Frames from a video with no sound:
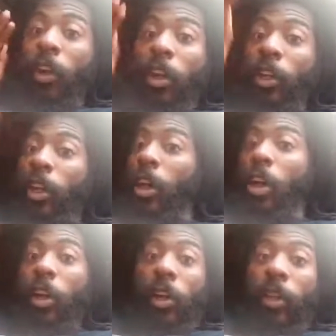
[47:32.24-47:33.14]

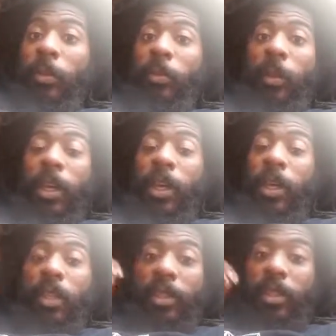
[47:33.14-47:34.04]
gone
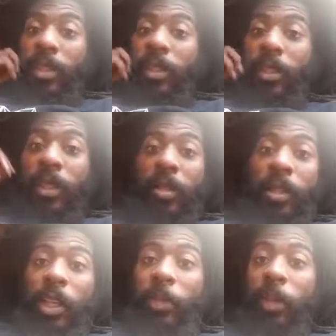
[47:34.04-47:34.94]
past, it's
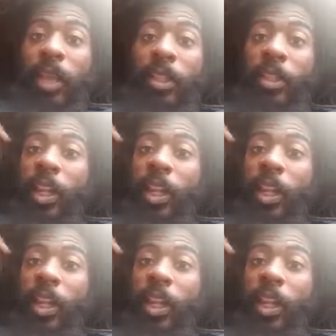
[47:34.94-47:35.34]
like past y'all